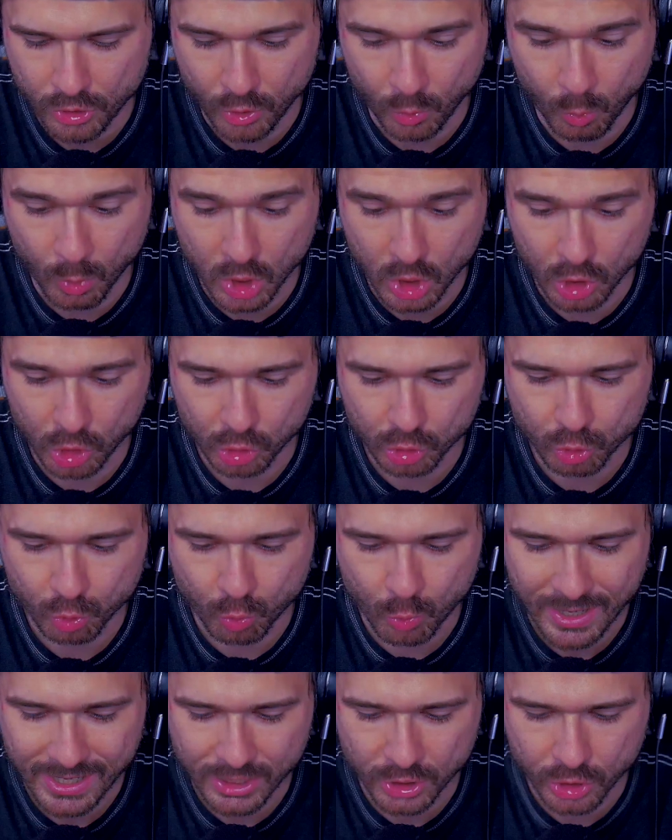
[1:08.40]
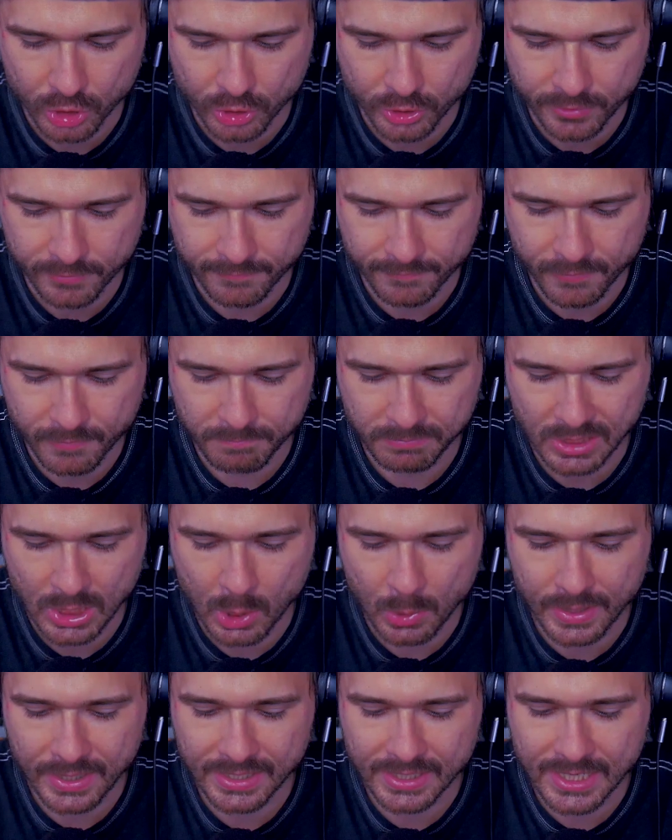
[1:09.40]
The world record for
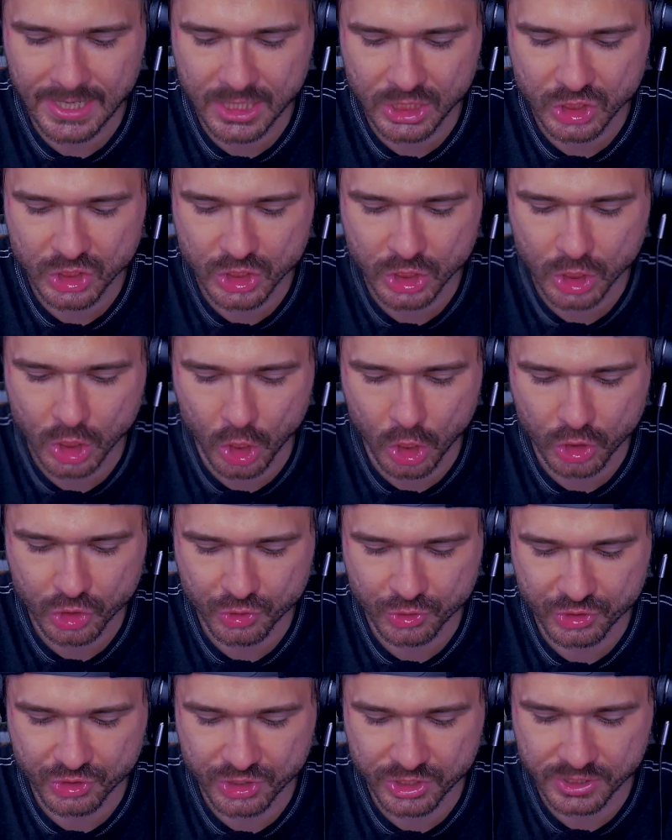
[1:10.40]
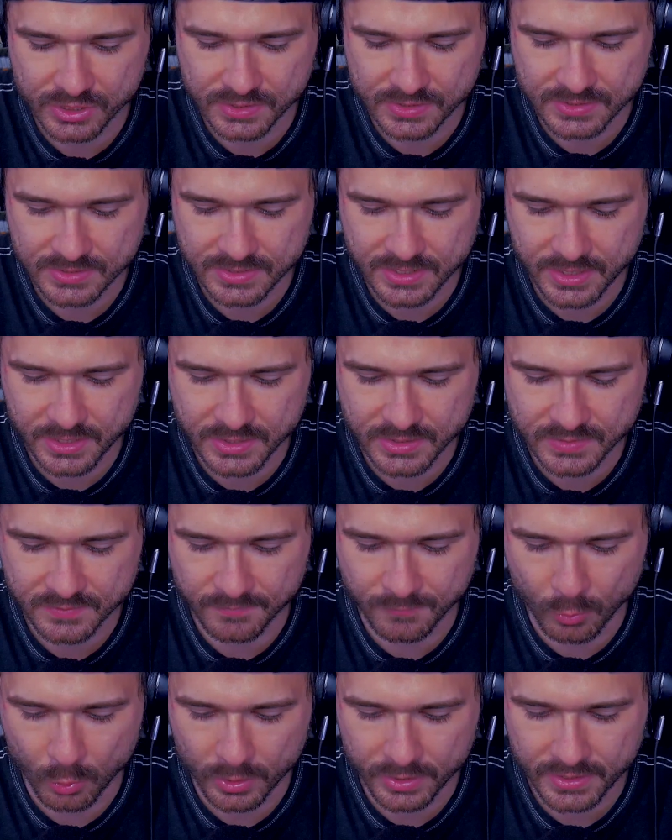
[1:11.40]
blowing into cartridges is
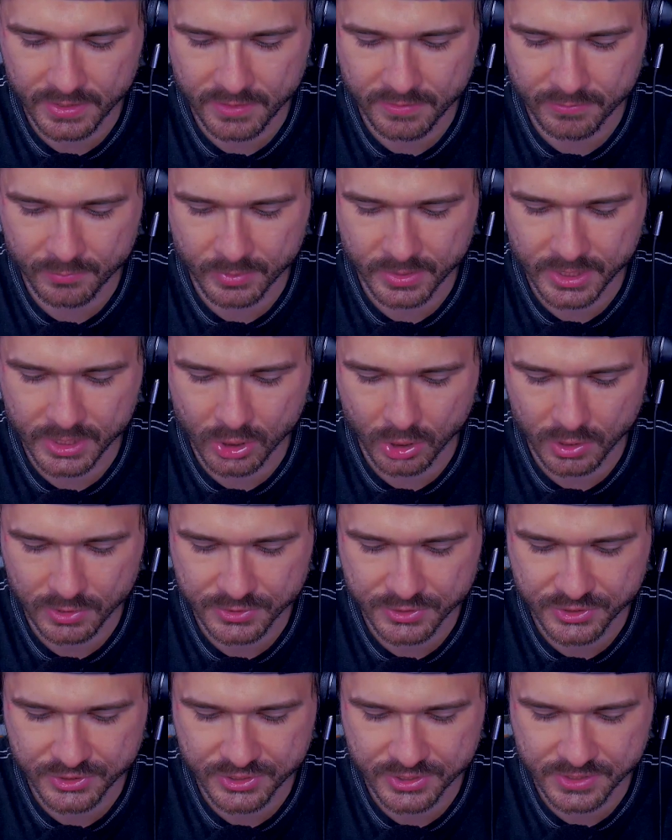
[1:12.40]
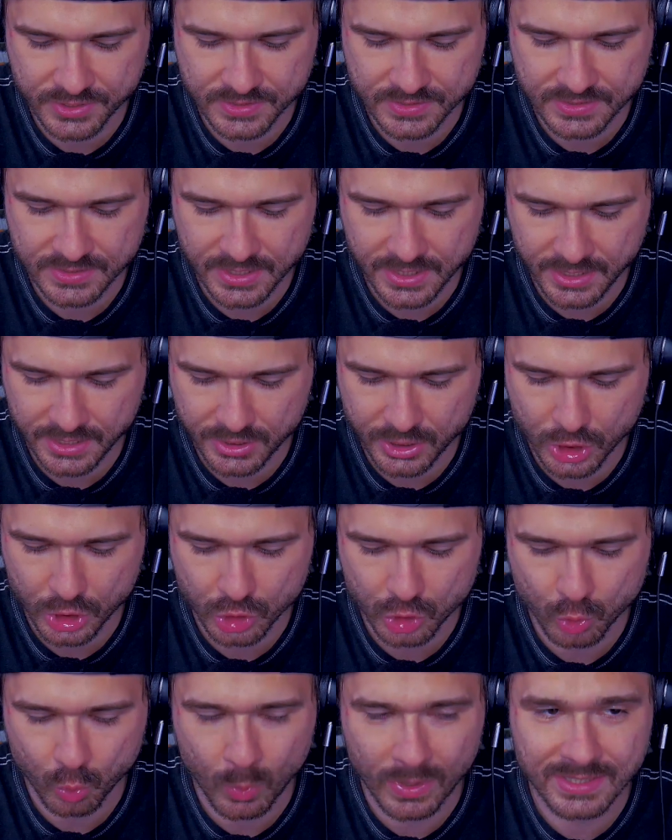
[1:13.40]
43 cartridges in
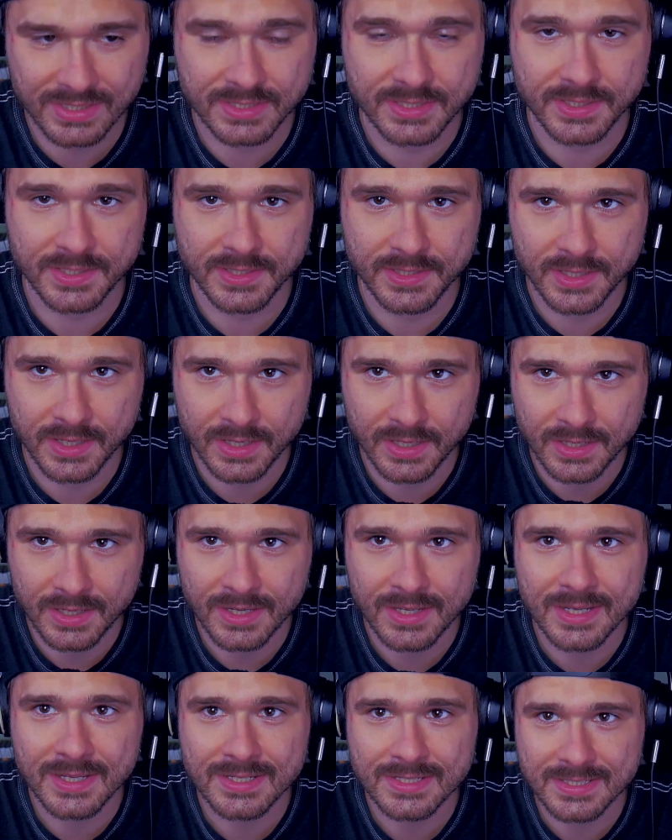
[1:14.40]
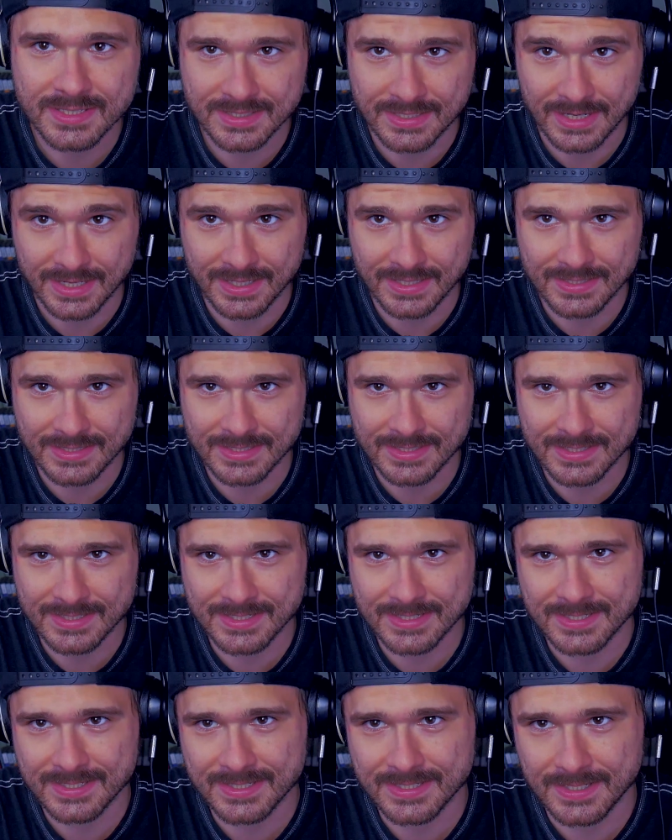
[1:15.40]
20
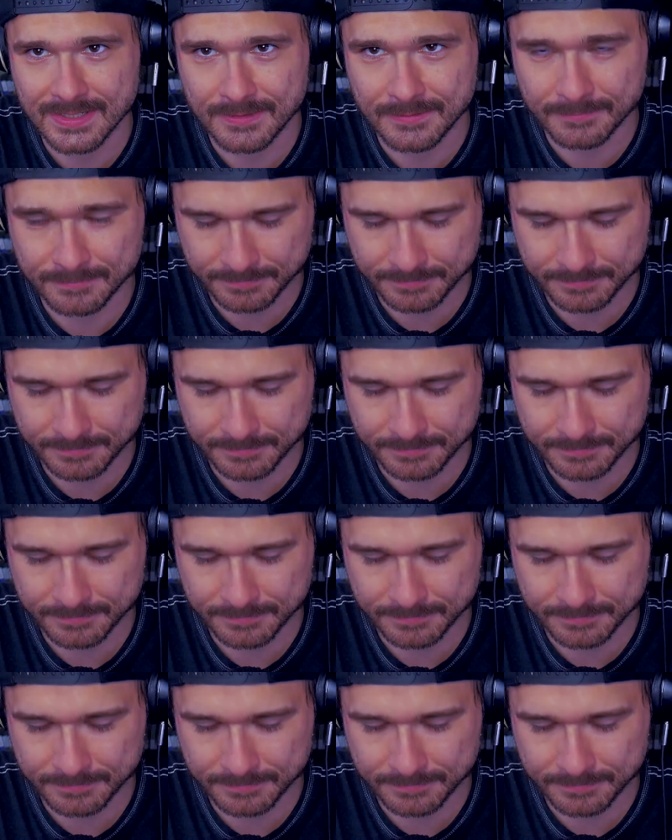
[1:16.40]
seconds.